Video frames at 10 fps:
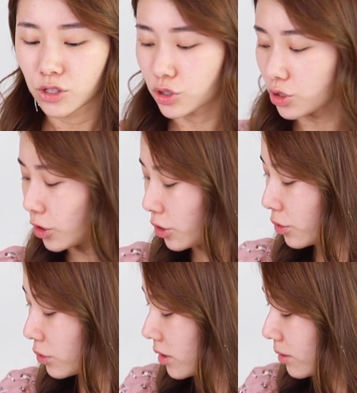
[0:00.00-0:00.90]

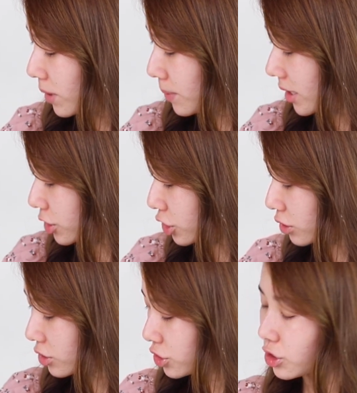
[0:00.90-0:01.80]
So maybe I
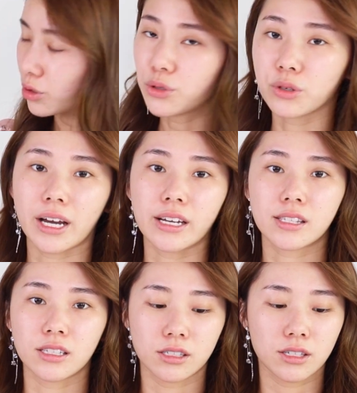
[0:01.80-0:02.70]
should show you
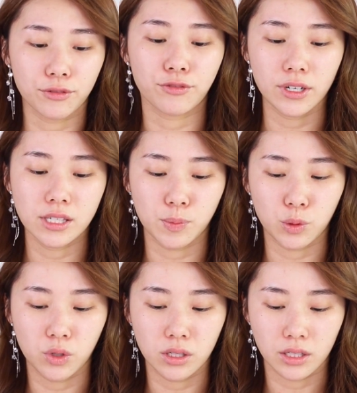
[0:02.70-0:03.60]
guys the difference
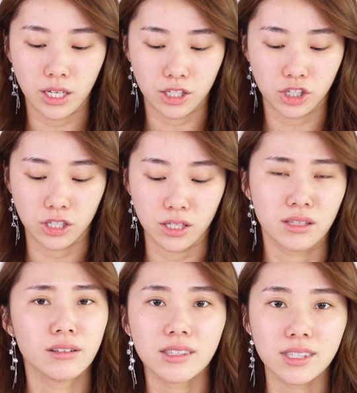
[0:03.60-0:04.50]
between the texture and
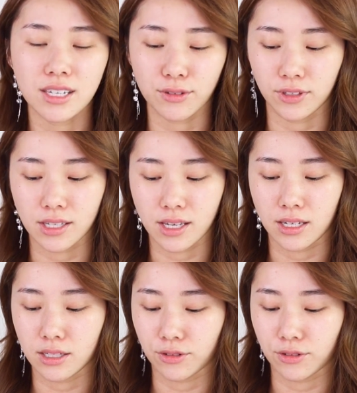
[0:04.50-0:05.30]
let's see if there's any